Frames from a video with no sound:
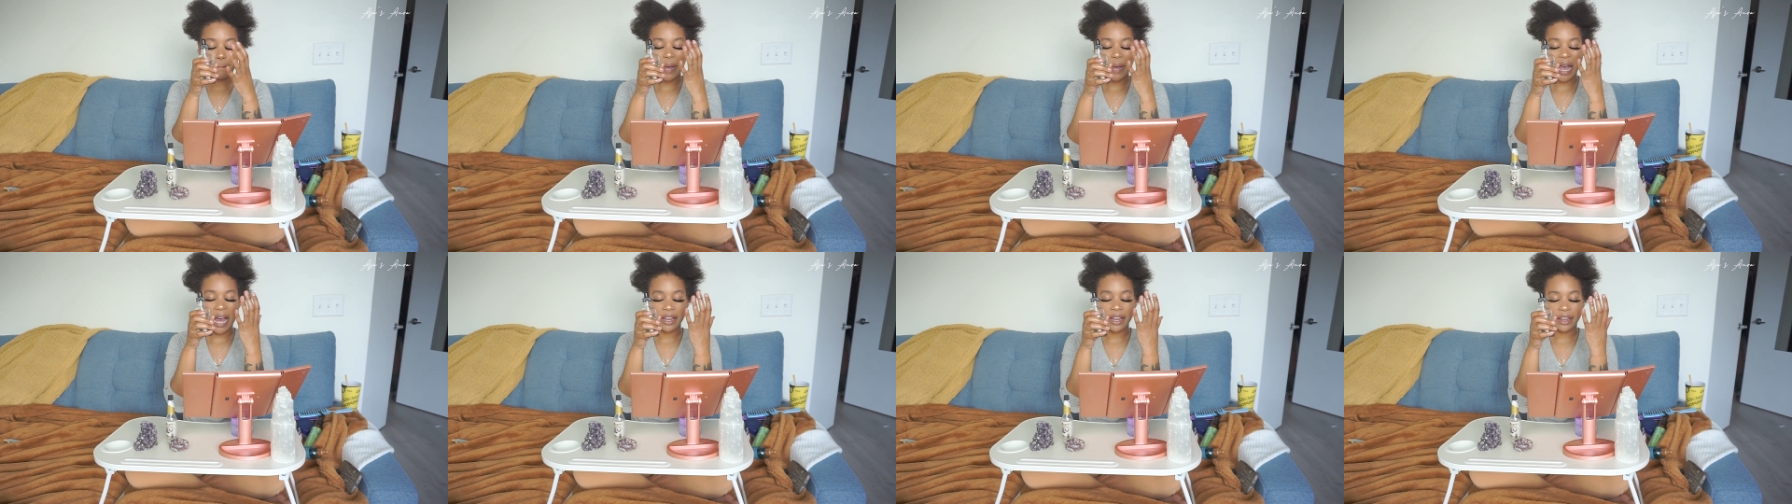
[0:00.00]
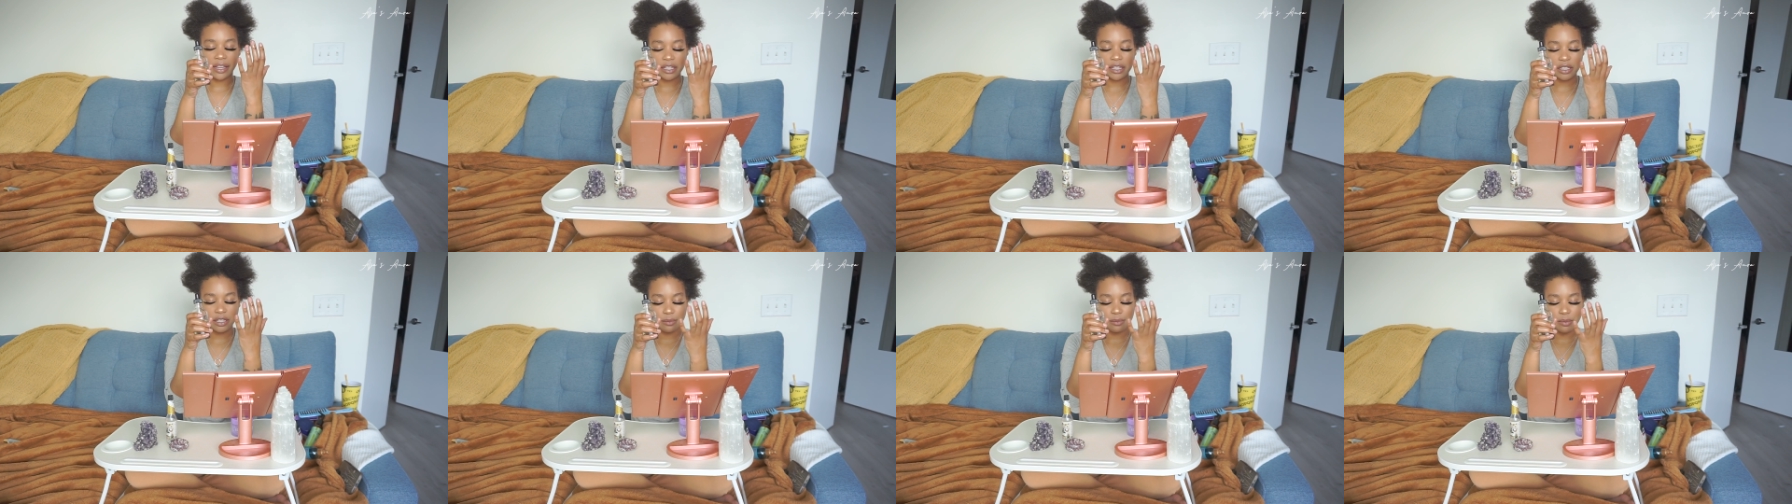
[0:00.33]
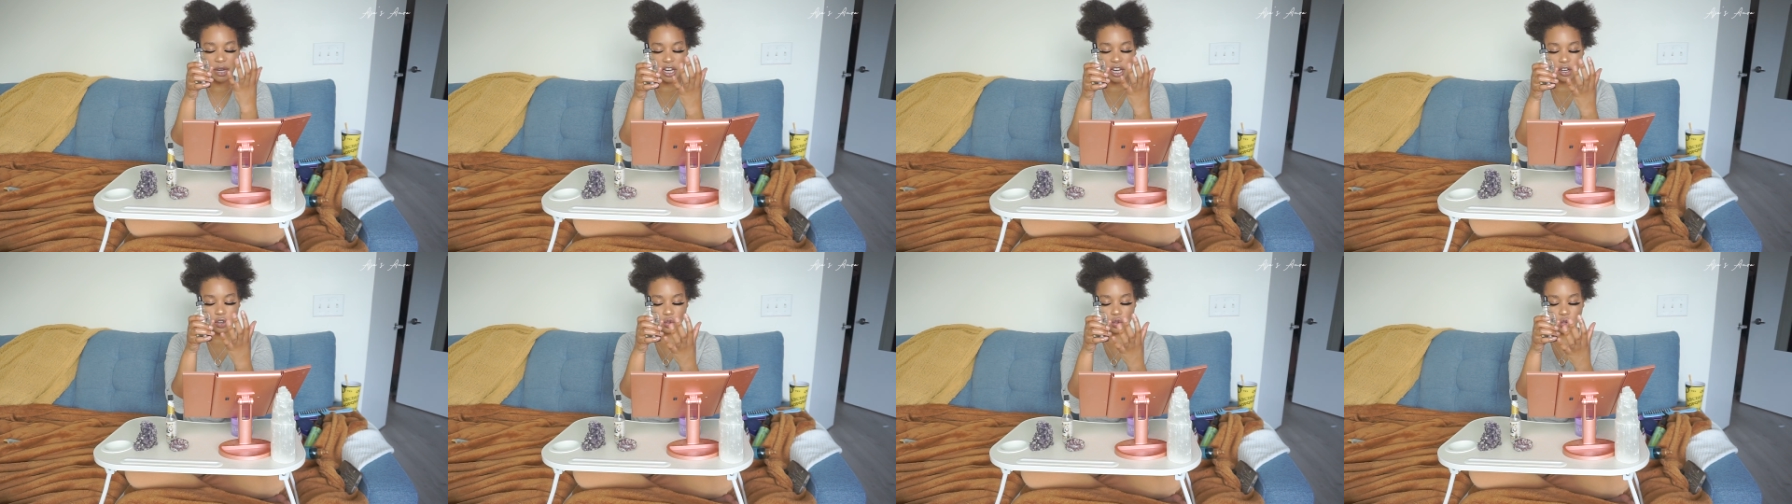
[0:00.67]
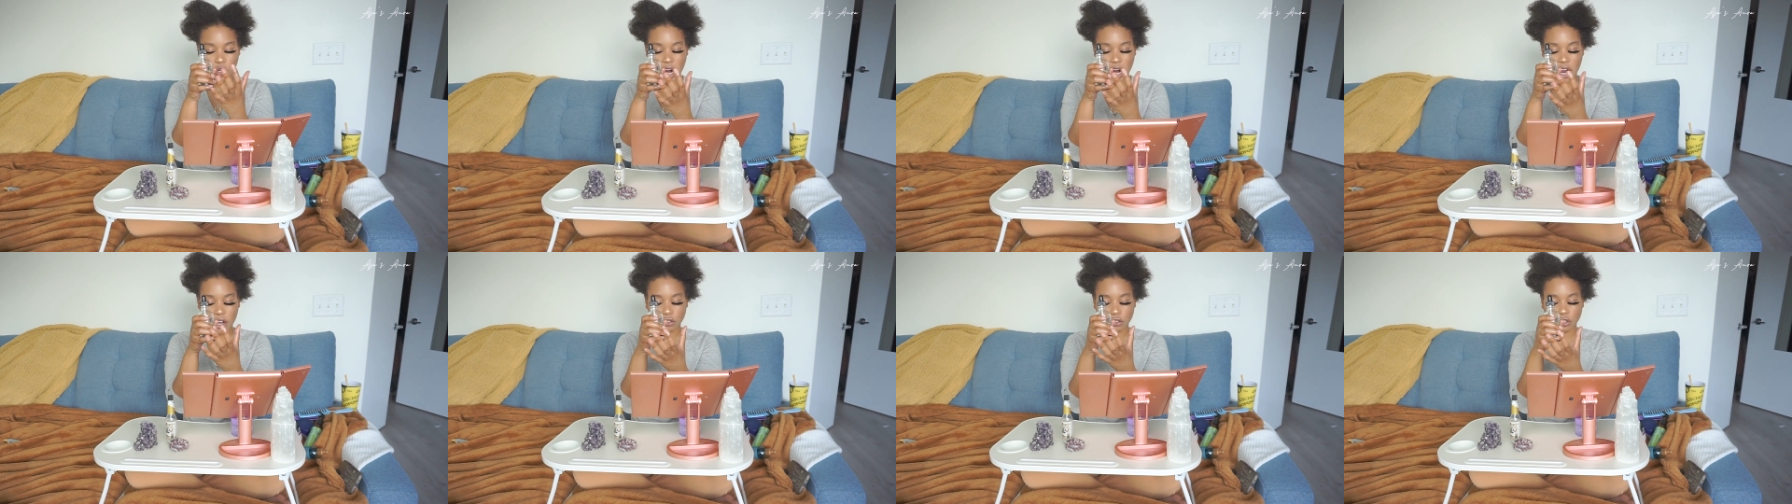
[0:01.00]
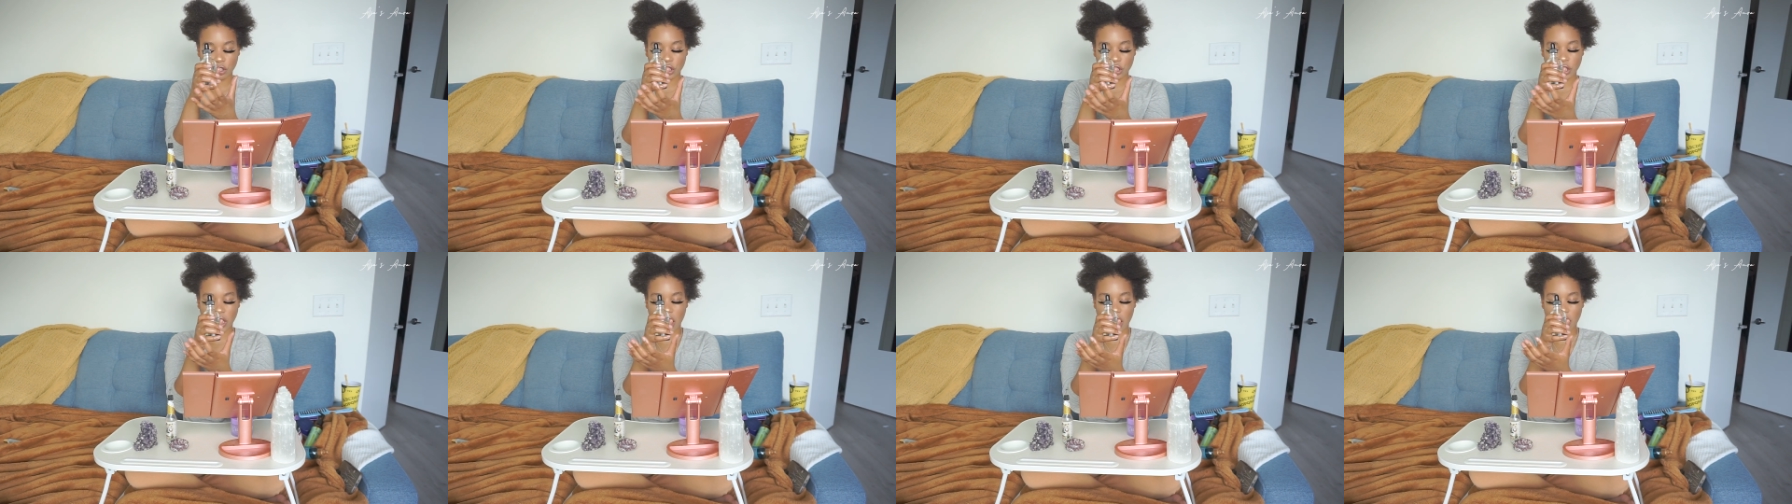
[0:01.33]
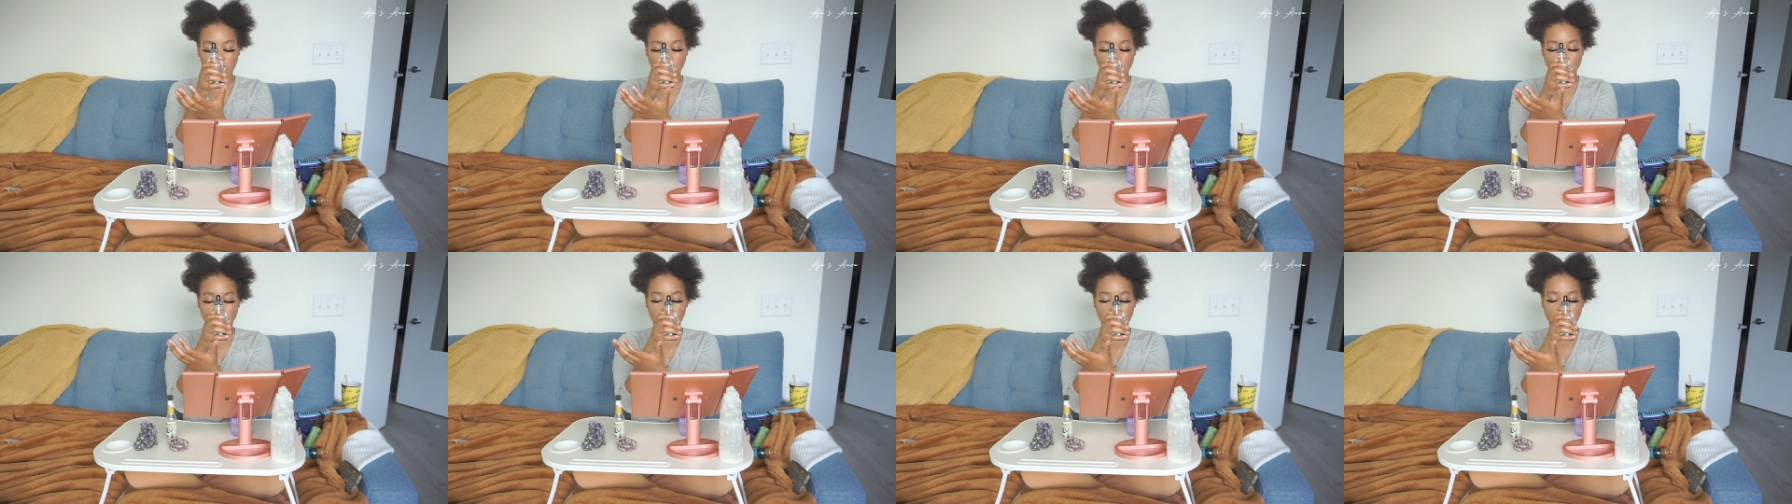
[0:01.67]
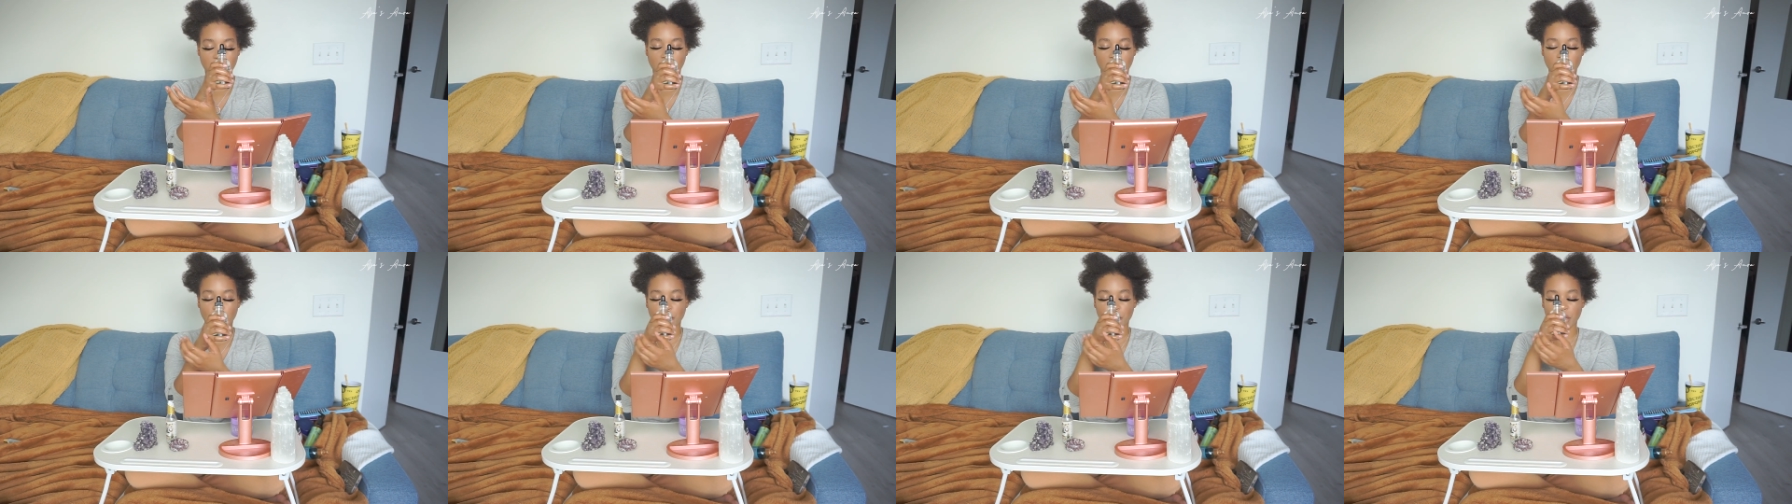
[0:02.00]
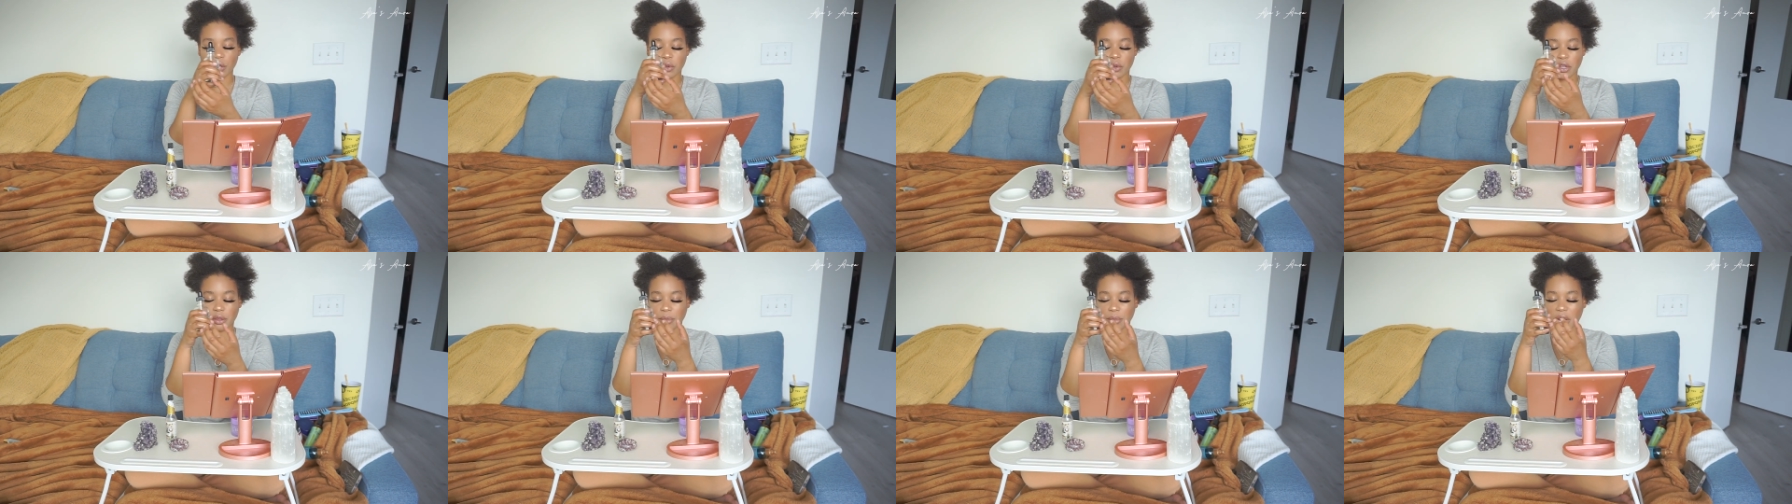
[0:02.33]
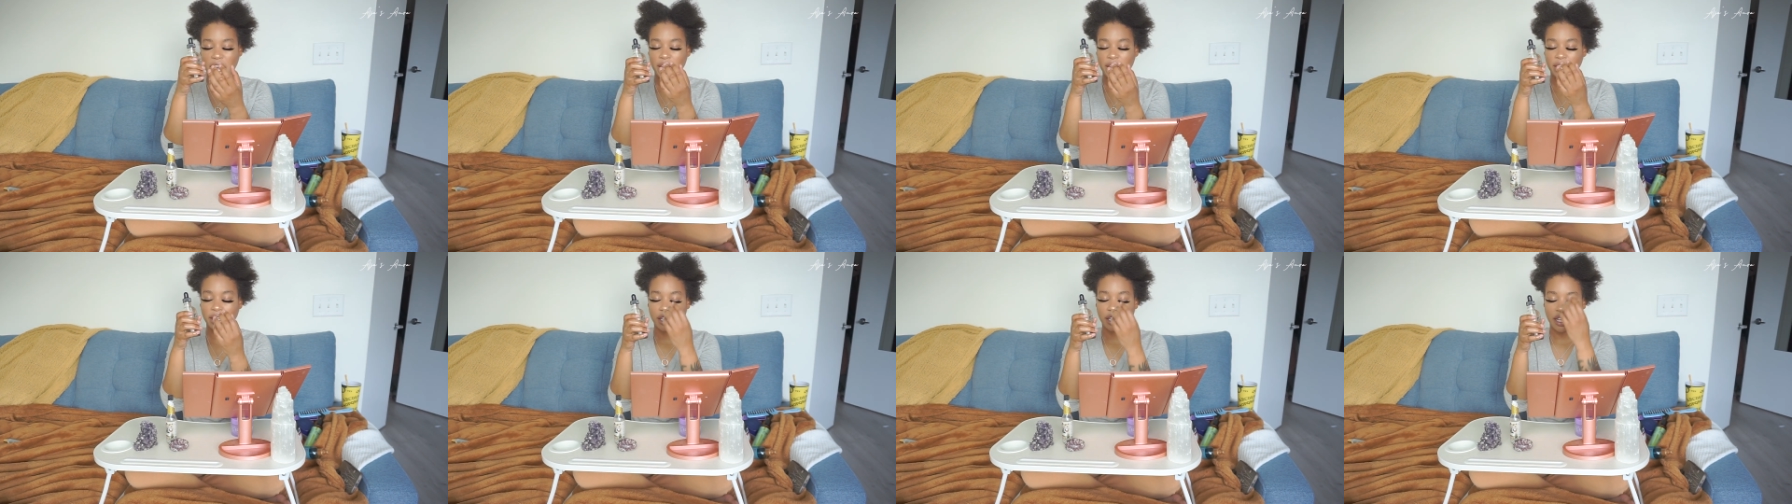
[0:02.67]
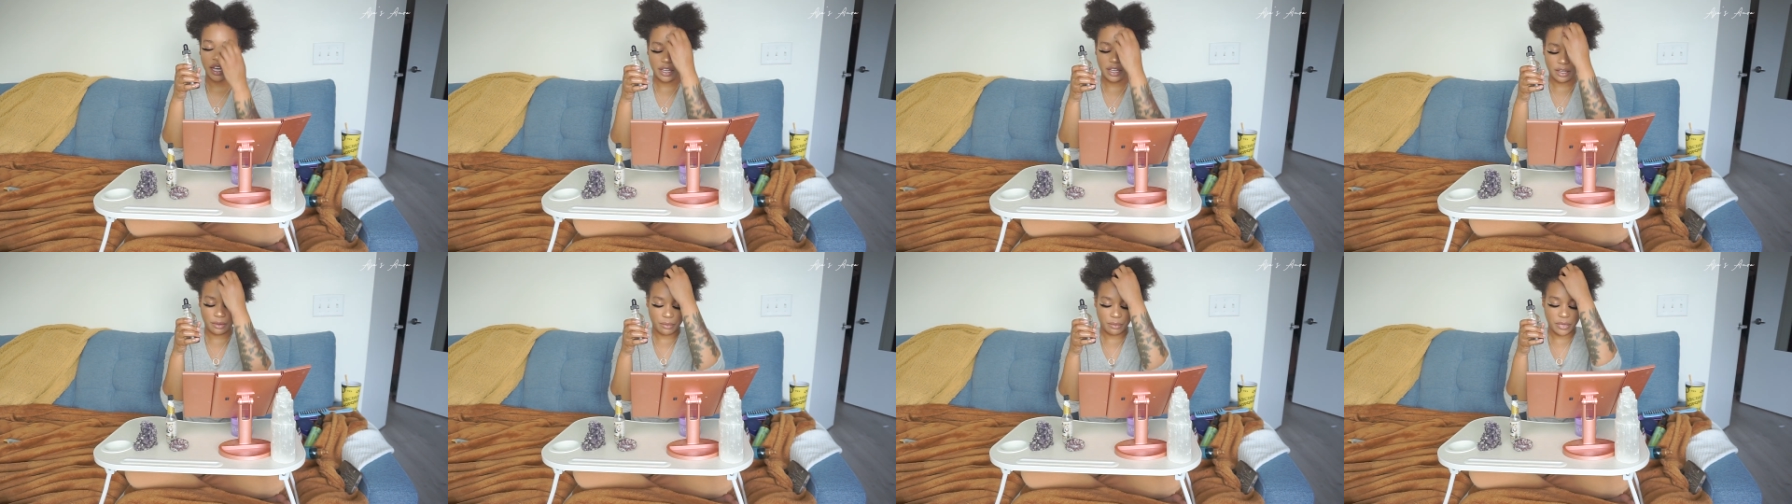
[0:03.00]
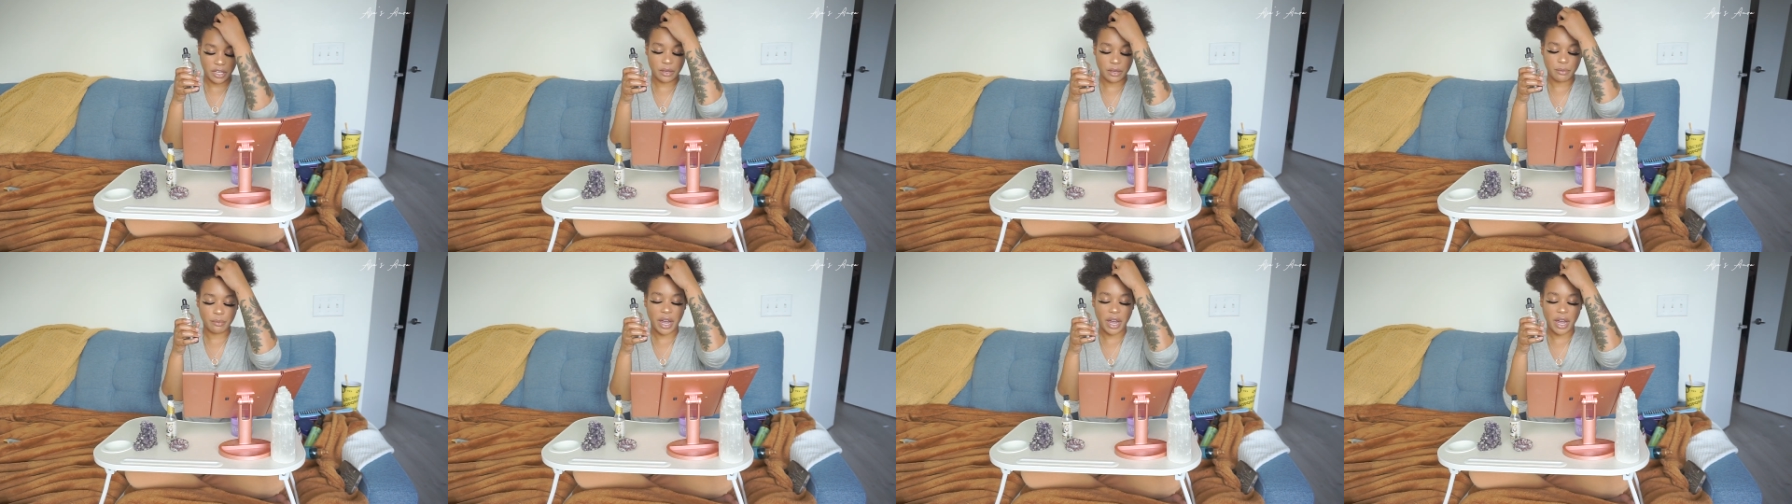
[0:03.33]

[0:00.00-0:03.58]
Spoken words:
balance my crown chakra, and help me with my enlightenment,